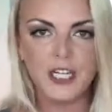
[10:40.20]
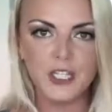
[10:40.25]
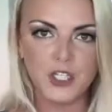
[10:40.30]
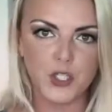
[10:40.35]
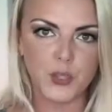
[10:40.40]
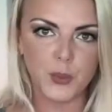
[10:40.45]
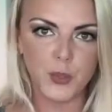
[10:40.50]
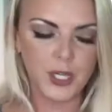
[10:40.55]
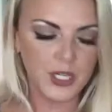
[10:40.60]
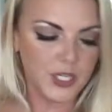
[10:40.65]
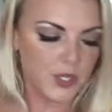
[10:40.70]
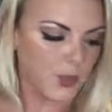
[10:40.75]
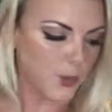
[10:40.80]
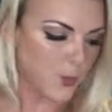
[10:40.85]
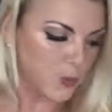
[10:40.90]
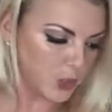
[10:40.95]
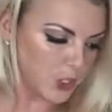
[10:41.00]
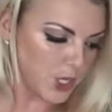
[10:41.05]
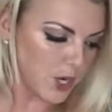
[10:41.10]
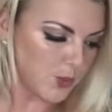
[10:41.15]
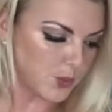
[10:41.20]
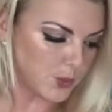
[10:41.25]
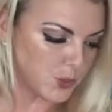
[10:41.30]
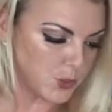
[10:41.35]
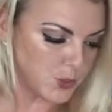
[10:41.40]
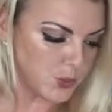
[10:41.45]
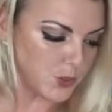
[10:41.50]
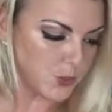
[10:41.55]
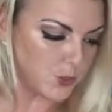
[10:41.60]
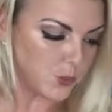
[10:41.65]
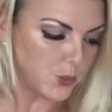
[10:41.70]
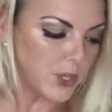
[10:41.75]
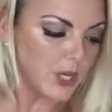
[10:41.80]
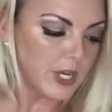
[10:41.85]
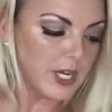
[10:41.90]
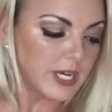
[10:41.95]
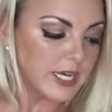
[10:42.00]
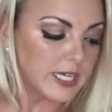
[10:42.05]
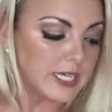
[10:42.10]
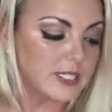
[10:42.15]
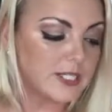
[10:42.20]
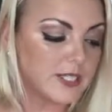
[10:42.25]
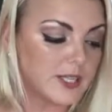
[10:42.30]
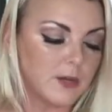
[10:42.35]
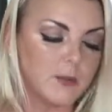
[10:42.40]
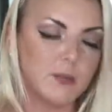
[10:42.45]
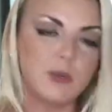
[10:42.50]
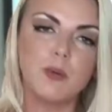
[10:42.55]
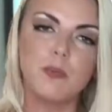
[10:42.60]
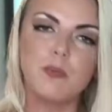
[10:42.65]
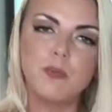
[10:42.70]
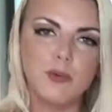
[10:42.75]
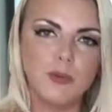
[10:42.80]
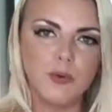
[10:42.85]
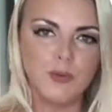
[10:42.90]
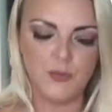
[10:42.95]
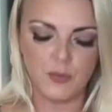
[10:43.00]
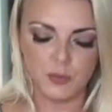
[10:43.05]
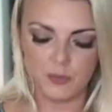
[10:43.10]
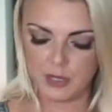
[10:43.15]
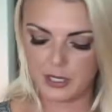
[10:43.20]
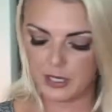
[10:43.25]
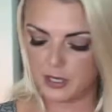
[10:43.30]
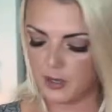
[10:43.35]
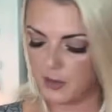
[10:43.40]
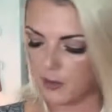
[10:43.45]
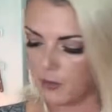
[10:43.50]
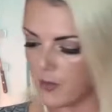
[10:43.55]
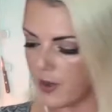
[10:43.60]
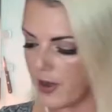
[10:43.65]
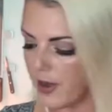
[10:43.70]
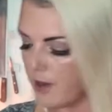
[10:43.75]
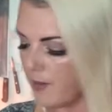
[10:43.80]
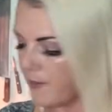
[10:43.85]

into it, which I will do, it's gonna be a beautiful medium rare.